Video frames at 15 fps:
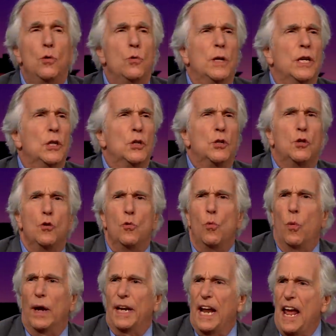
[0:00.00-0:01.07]
You can do
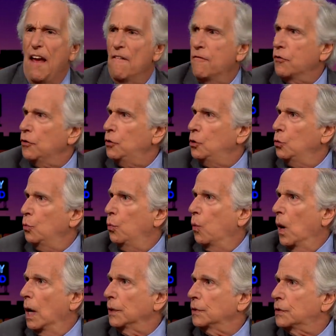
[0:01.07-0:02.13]
whatever you
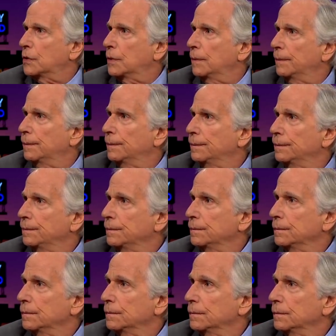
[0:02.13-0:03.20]
want.
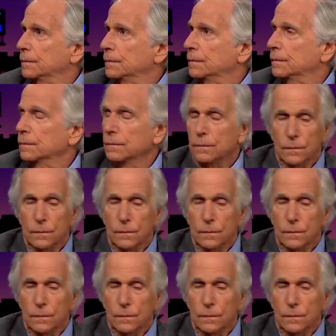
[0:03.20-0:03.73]
And that